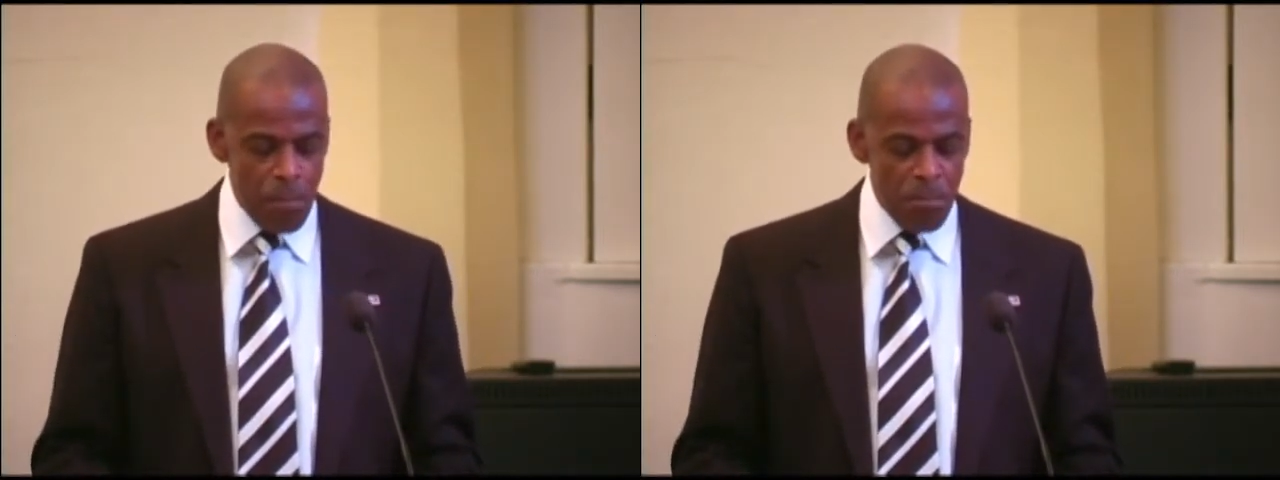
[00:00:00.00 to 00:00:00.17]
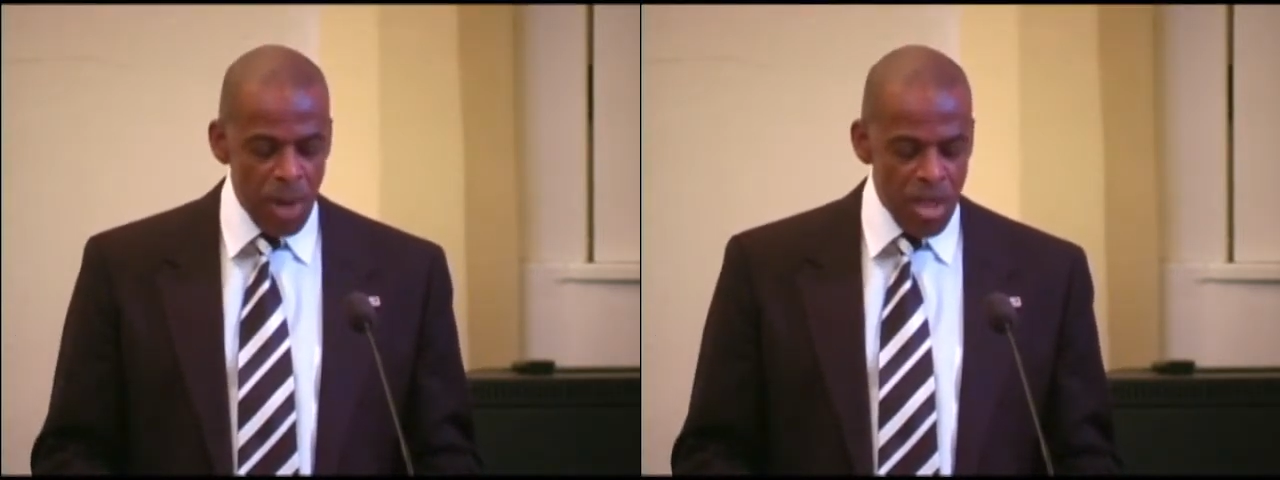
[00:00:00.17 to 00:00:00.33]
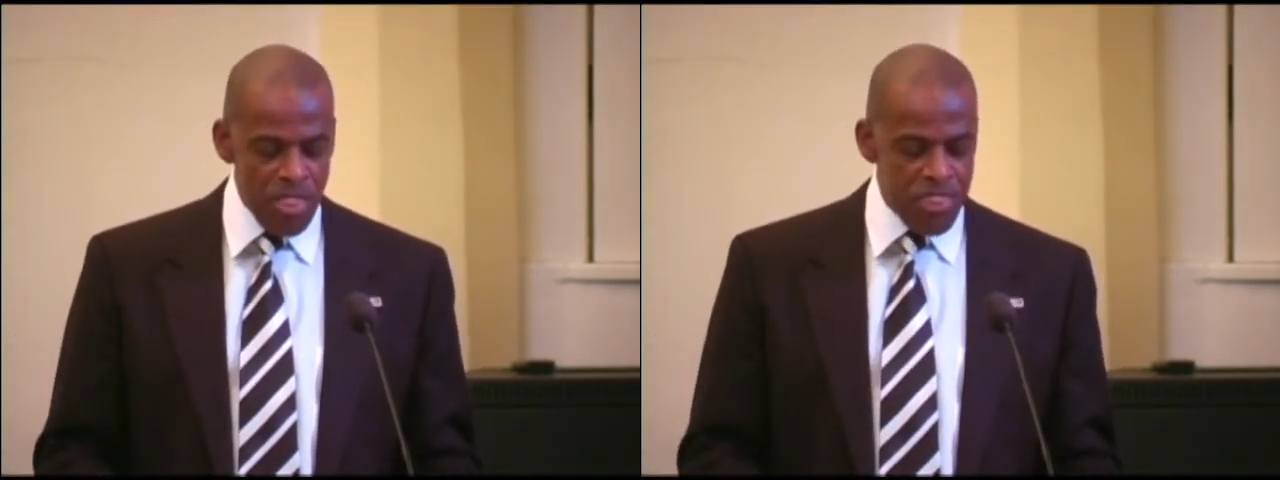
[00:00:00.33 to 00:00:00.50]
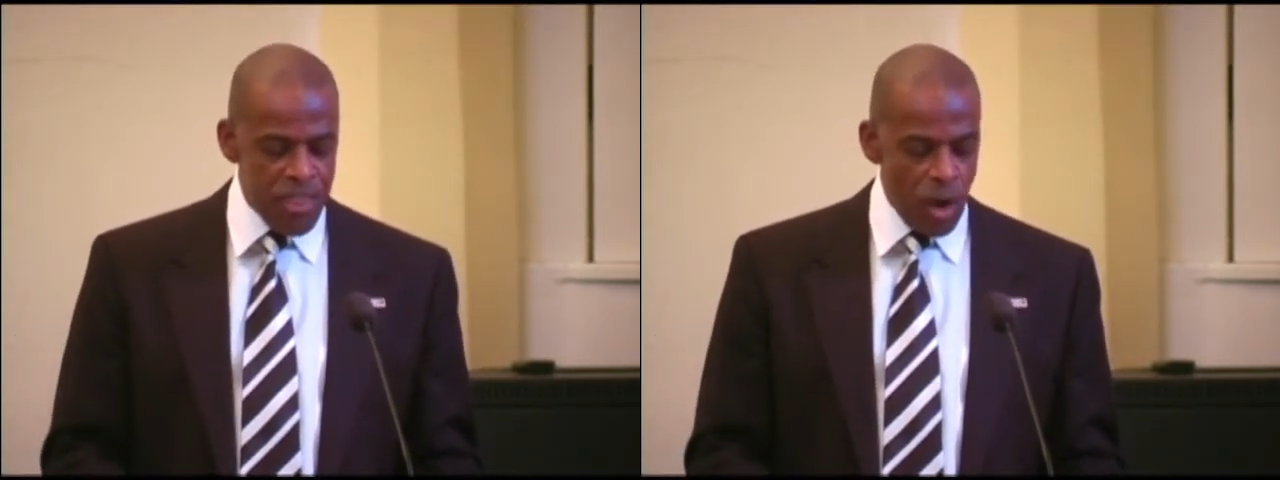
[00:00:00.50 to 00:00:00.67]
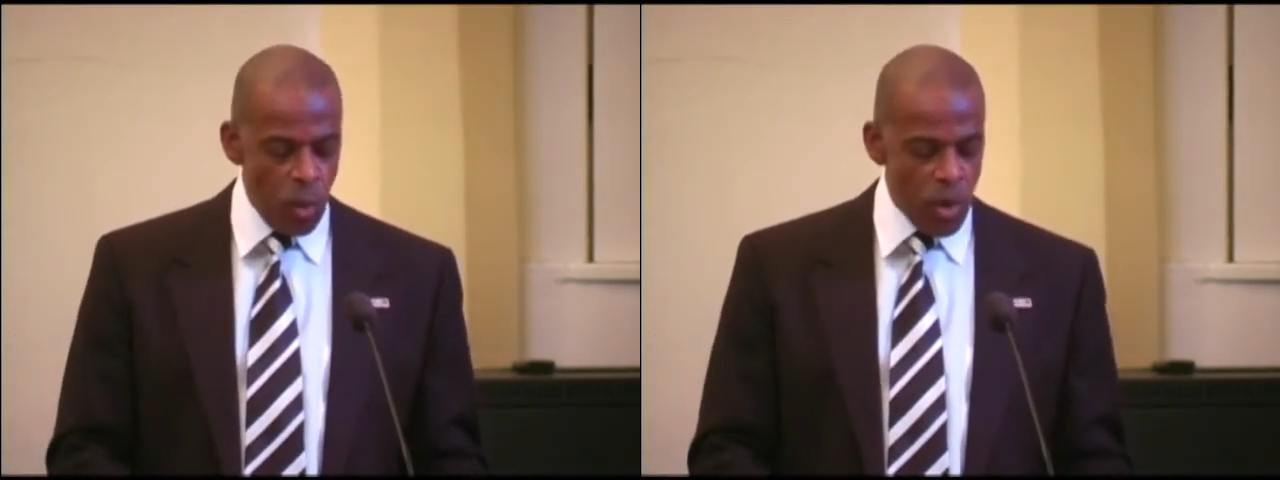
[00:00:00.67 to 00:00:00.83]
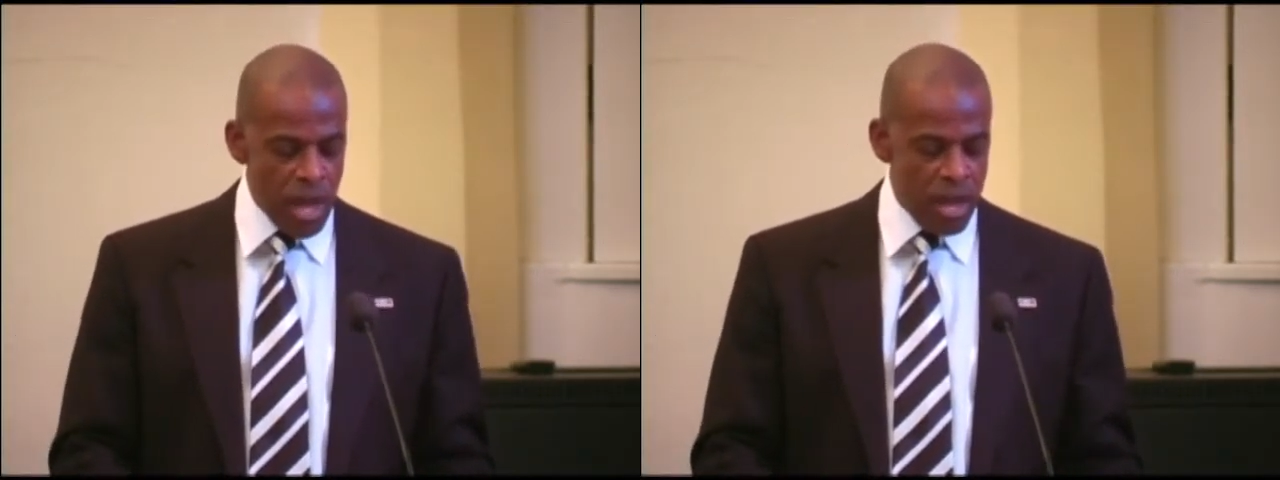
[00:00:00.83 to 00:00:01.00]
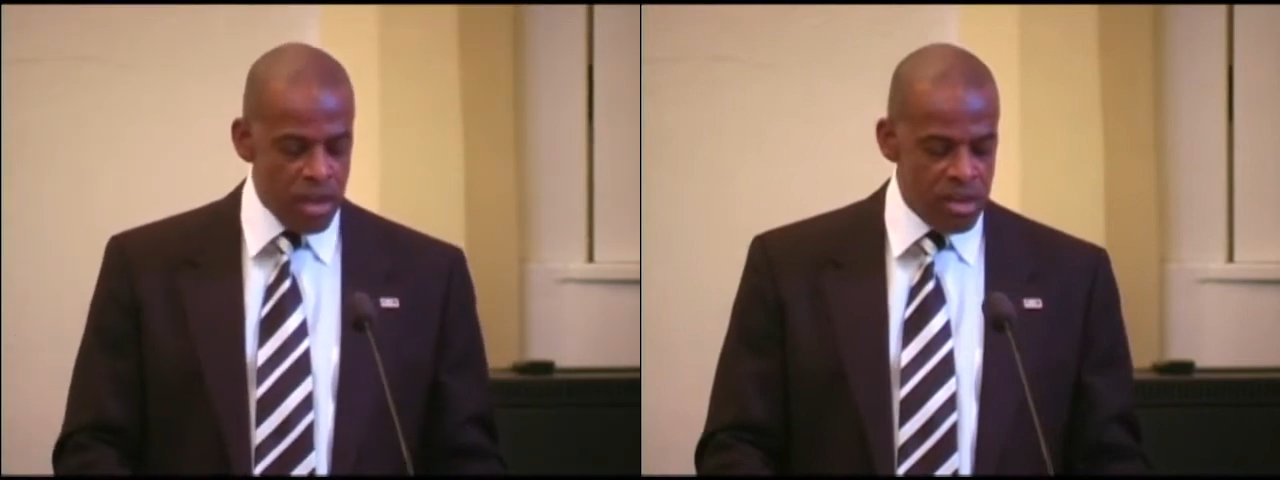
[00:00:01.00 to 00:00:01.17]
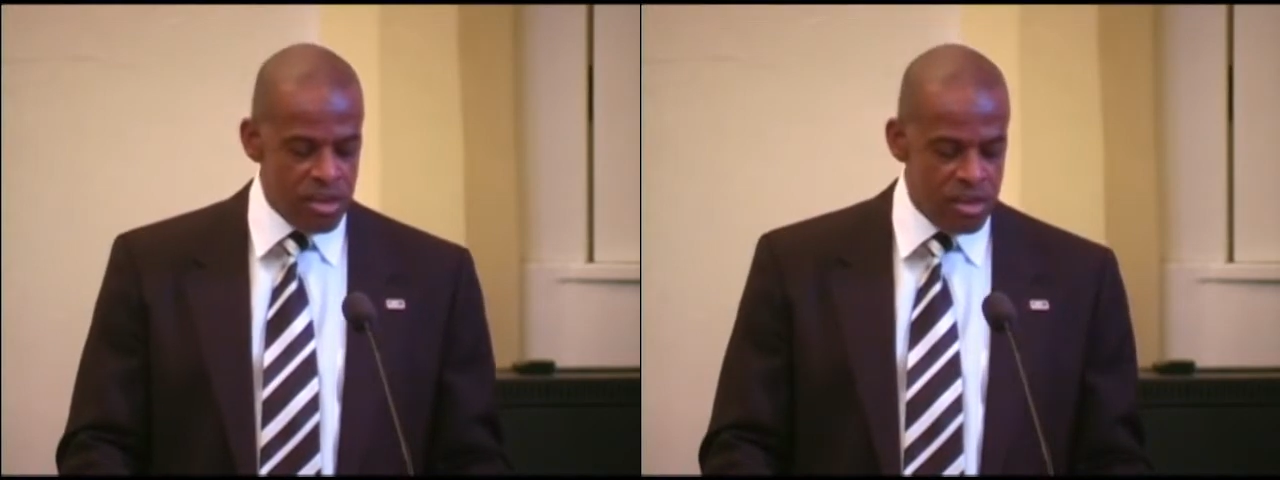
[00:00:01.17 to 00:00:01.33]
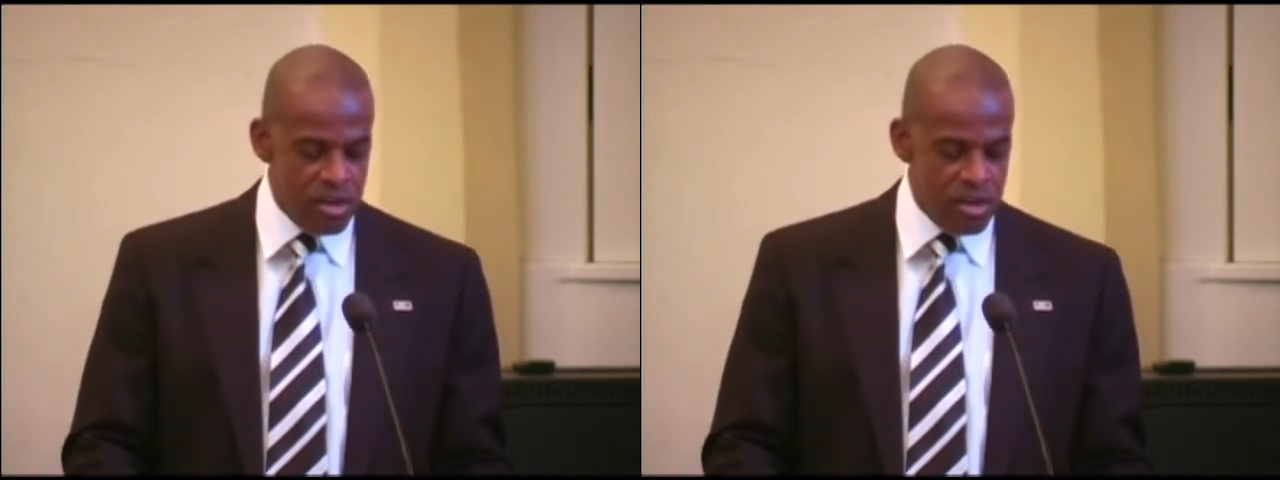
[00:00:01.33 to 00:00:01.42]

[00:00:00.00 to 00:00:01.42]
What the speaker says: a month away